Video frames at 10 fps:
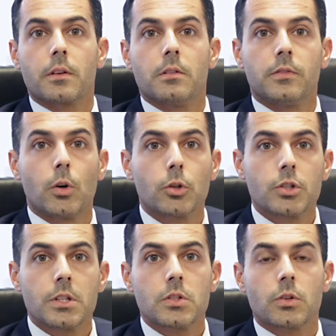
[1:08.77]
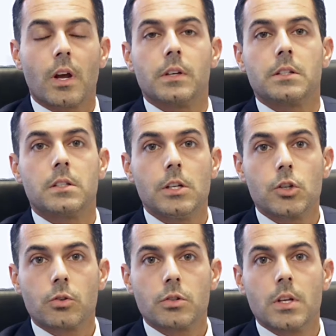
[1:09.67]
convulsions or having
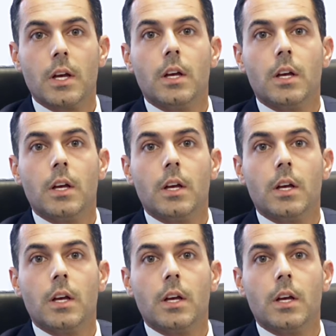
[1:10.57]
seizures.